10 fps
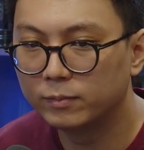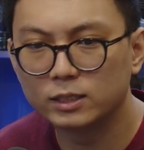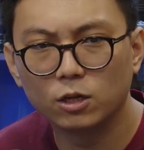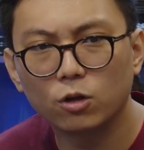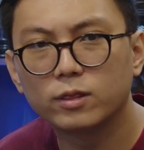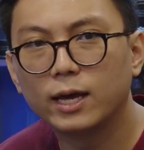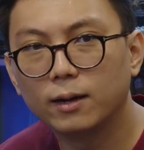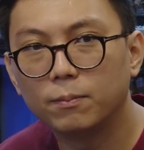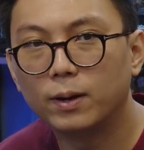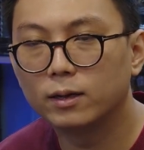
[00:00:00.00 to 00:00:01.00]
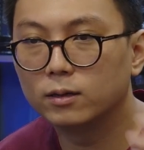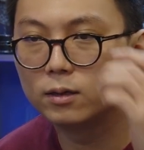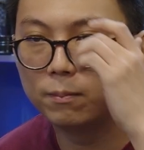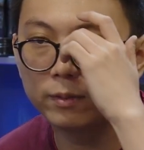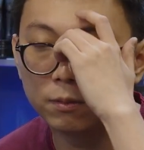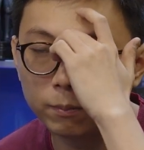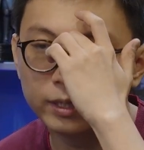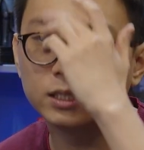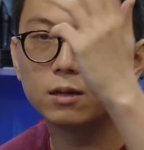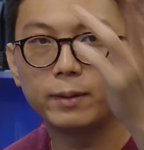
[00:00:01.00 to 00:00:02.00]
There's a lot there, but
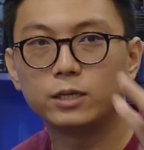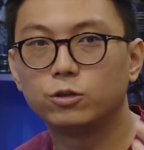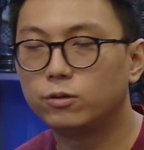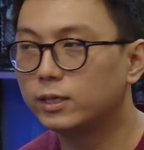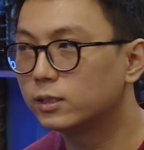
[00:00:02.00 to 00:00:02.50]
these are the main two things.